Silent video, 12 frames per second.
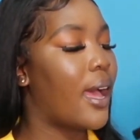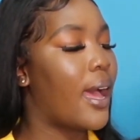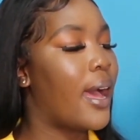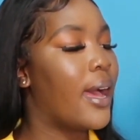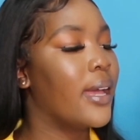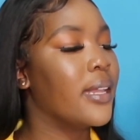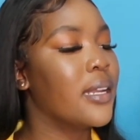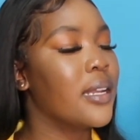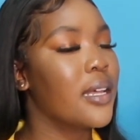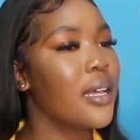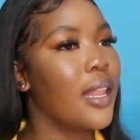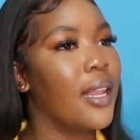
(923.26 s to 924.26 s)
and
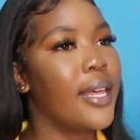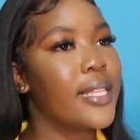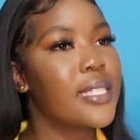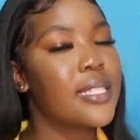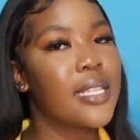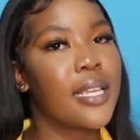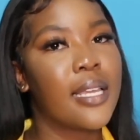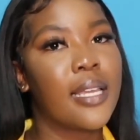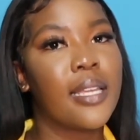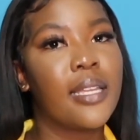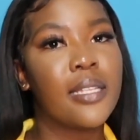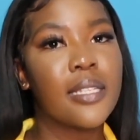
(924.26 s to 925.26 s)
let's say
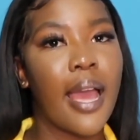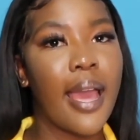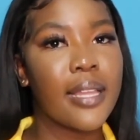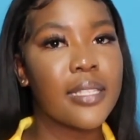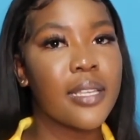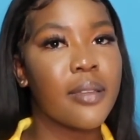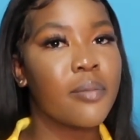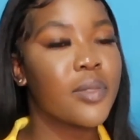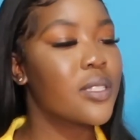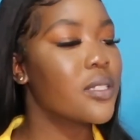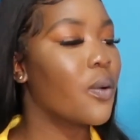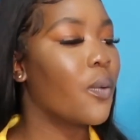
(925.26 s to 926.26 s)
each
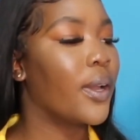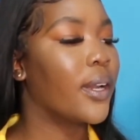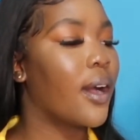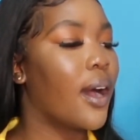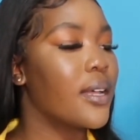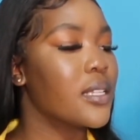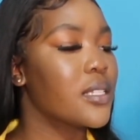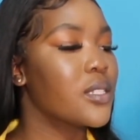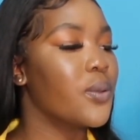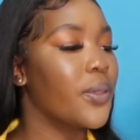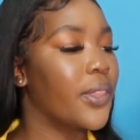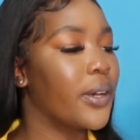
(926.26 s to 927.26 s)
items would cost
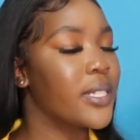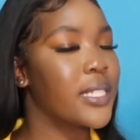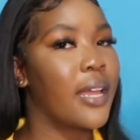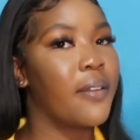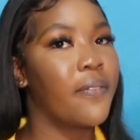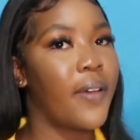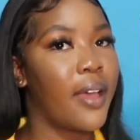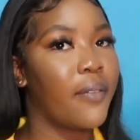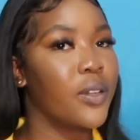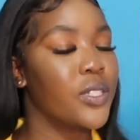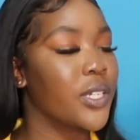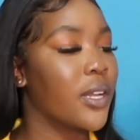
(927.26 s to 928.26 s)

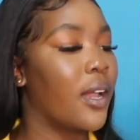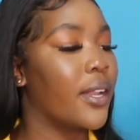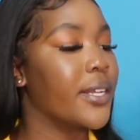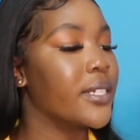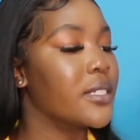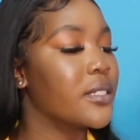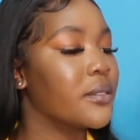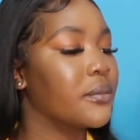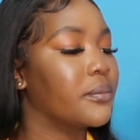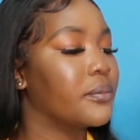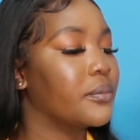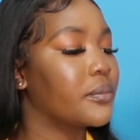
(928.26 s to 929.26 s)

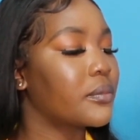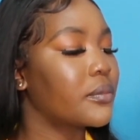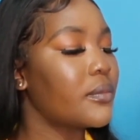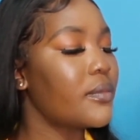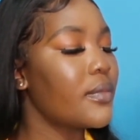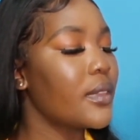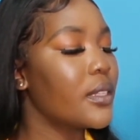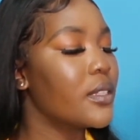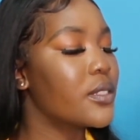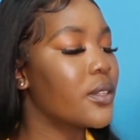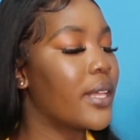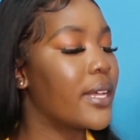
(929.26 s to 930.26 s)

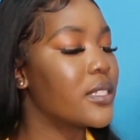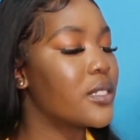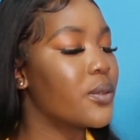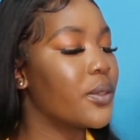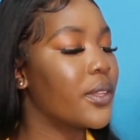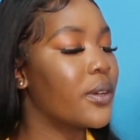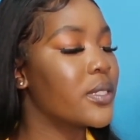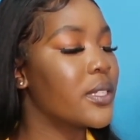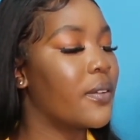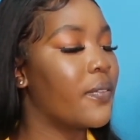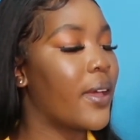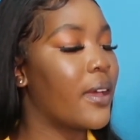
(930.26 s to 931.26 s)
$2,500. So that's
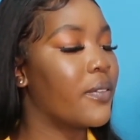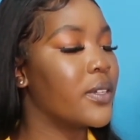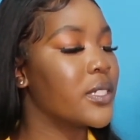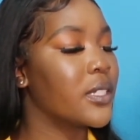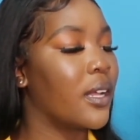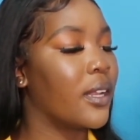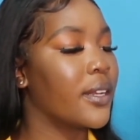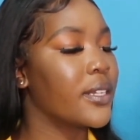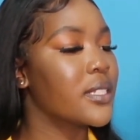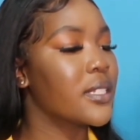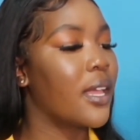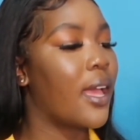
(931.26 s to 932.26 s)

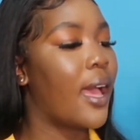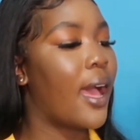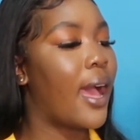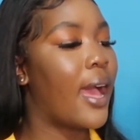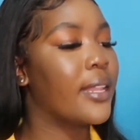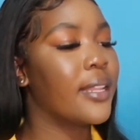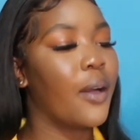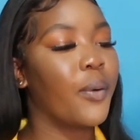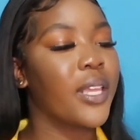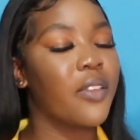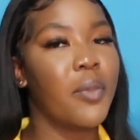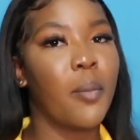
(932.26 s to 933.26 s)
$2,500, and that
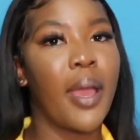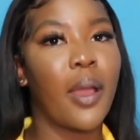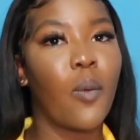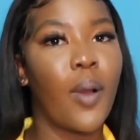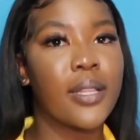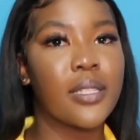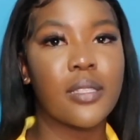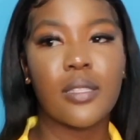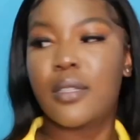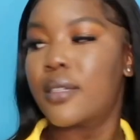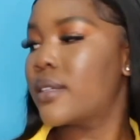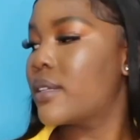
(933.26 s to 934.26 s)
would give me my
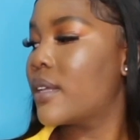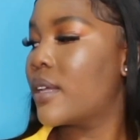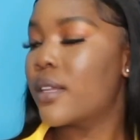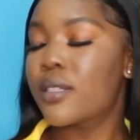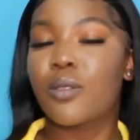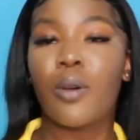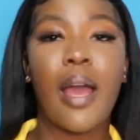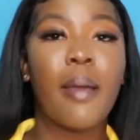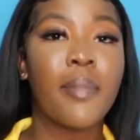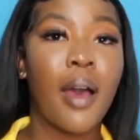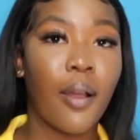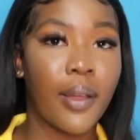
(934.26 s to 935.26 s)
quantity. So
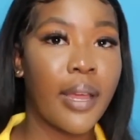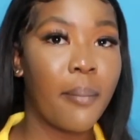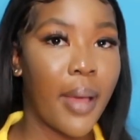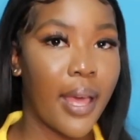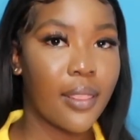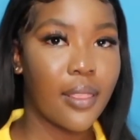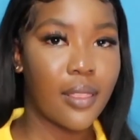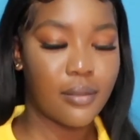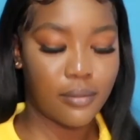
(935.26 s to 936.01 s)
I'm not good at math,